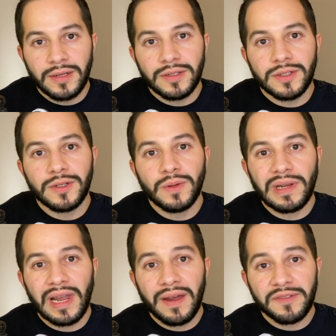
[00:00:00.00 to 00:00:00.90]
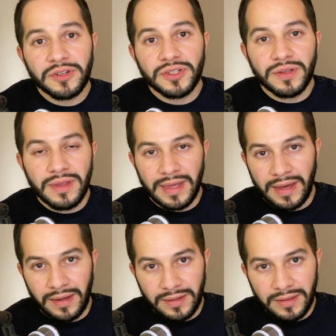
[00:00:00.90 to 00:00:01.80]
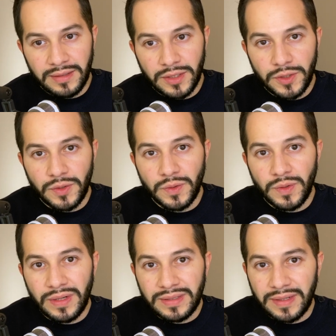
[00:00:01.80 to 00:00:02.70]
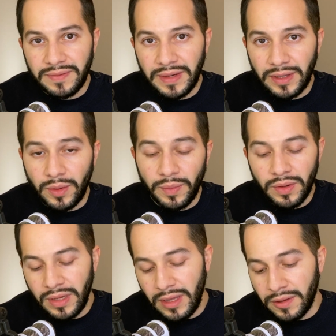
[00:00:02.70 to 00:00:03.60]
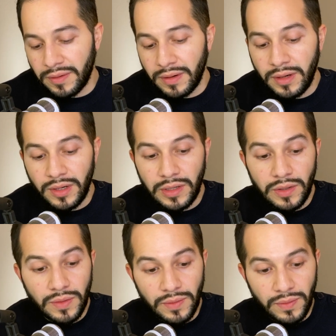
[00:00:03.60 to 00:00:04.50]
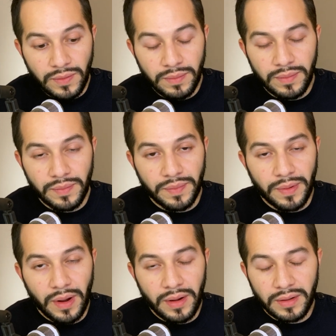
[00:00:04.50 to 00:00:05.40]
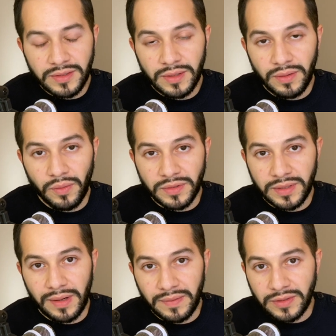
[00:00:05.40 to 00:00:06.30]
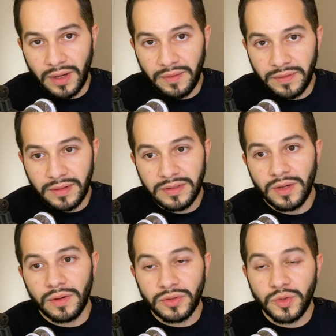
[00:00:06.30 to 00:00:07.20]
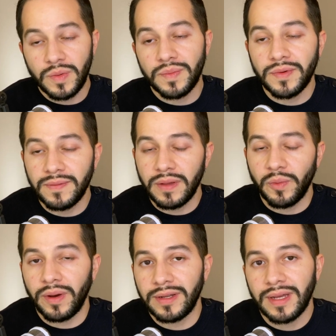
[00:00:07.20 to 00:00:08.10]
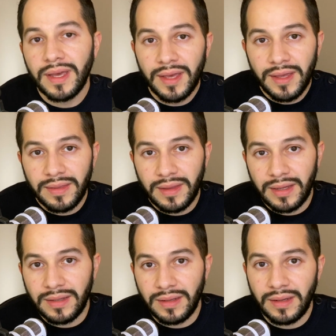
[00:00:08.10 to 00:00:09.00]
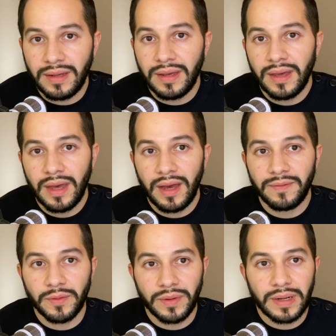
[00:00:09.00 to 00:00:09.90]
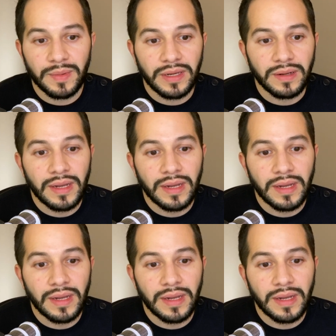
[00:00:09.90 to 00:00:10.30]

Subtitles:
to leverage on that to develop either new products or service offerings or to improve the one that they have already been